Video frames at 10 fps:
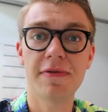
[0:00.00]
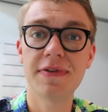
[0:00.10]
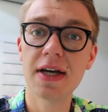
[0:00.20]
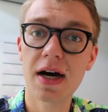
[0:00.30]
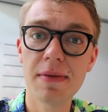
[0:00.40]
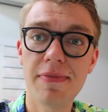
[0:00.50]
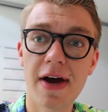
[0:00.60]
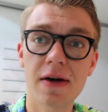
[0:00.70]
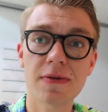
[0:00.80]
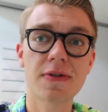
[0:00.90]
of the
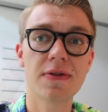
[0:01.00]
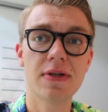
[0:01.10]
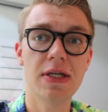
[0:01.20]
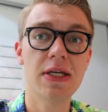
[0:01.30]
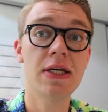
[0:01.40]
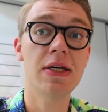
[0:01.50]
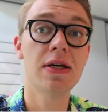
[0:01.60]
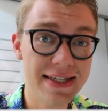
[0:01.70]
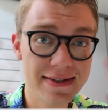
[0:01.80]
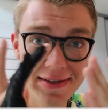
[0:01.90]
eyebrows, the
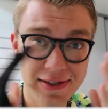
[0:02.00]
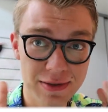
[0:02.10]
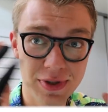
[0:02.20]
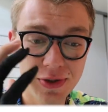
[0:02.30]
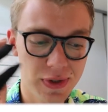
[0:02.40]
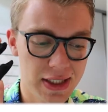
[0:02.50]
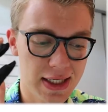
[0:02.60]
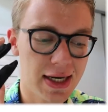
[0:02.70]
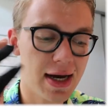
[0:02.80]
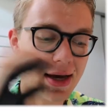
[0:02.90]
distance between
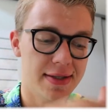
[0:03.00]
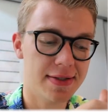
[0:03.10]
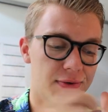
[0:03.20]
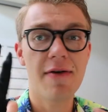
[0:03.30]
the eyes.